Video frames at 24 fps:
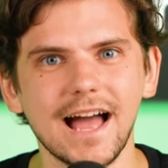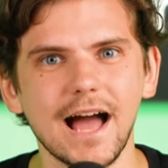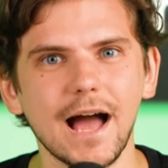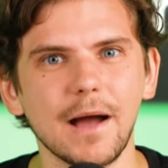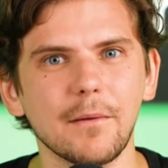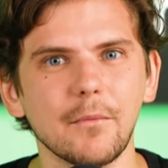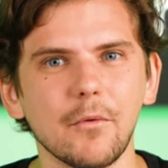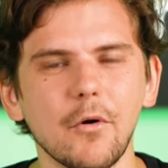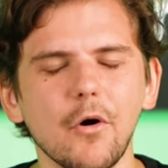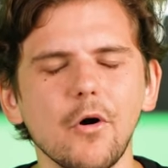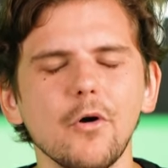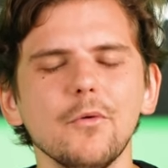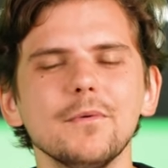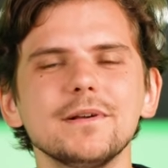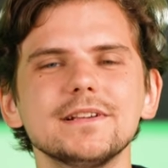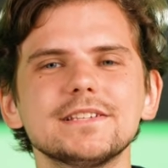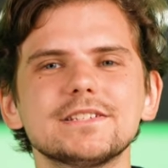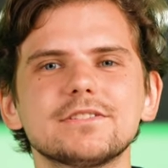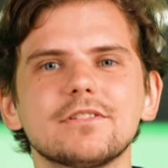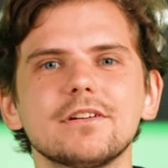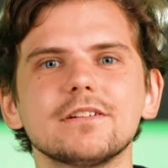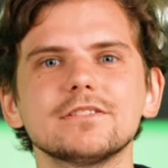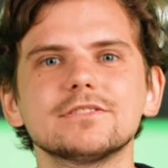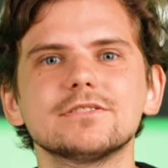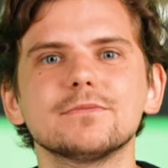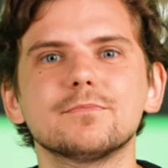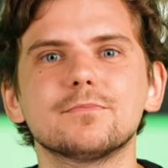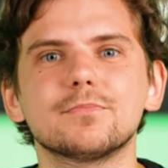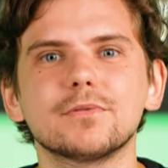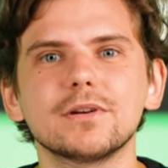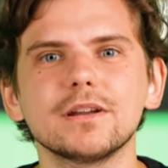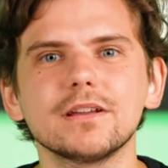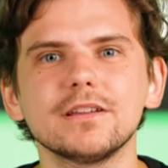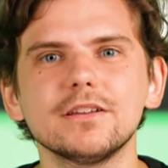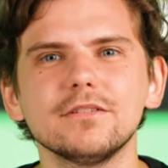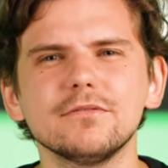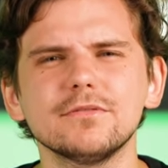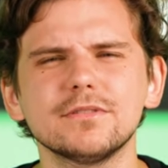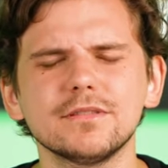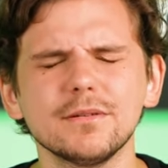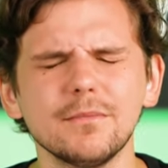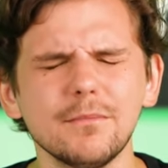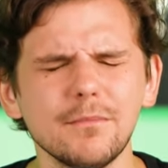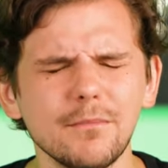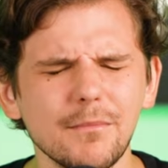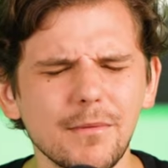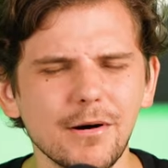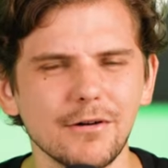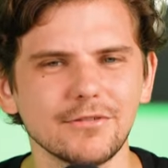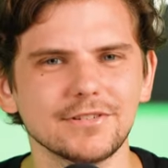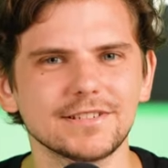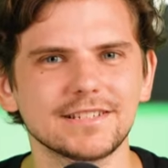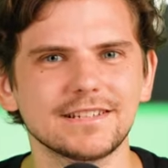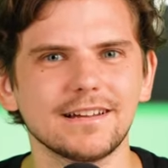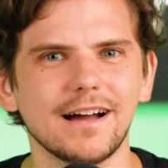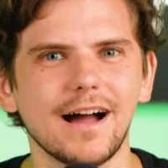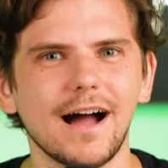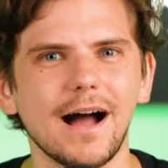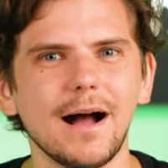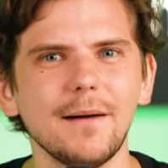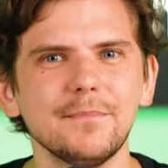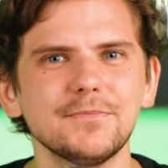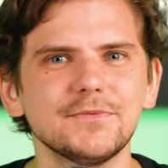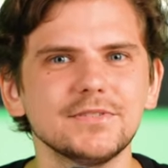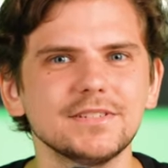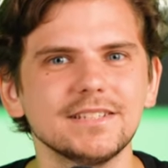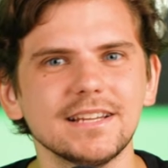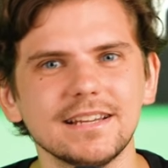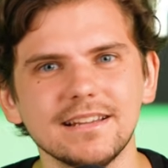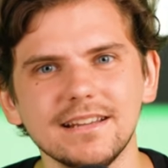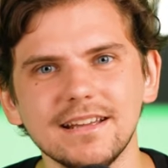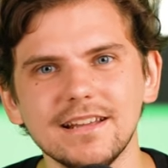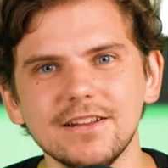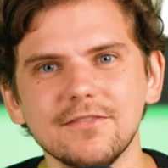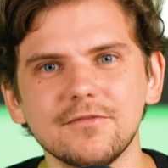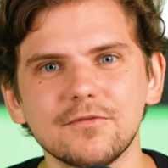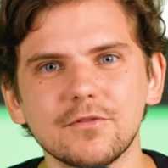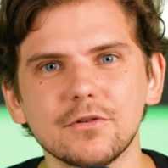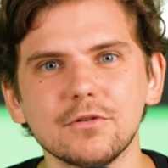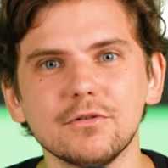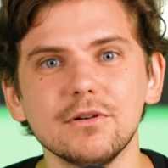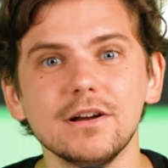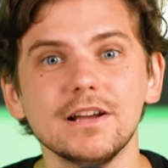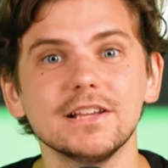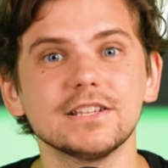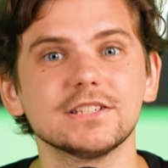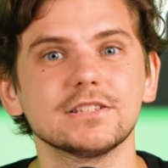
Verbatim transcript: I'm always trying to bring you the most up-to-date info,